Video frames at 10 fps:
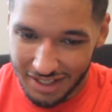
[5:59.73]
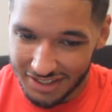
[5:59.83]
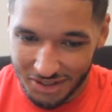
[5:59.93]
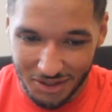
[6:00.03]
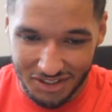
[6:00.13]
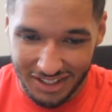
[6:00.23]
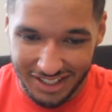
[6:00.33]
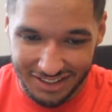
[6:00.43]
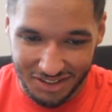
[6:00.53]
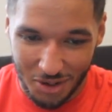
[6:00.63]
As soon as he
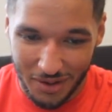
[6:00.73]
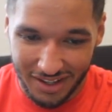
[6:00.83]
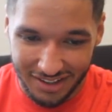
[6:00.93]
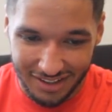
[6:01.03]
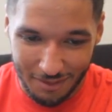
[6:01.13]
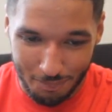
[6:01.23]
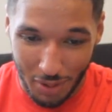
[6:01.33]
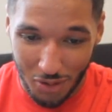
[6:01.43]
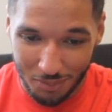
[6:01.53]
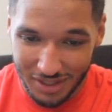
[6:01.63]
gets to it,
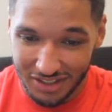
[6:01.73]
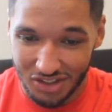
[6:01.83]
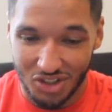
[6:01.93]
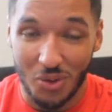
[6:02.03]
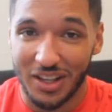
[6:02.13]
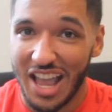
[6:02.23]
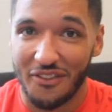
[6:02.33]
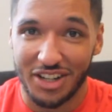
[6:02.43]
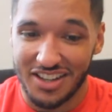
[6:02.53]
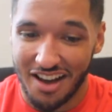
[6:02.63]
boom, he's shooting
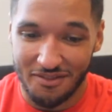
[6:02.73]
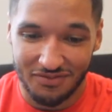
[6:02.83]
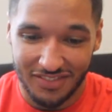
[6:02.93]
every time.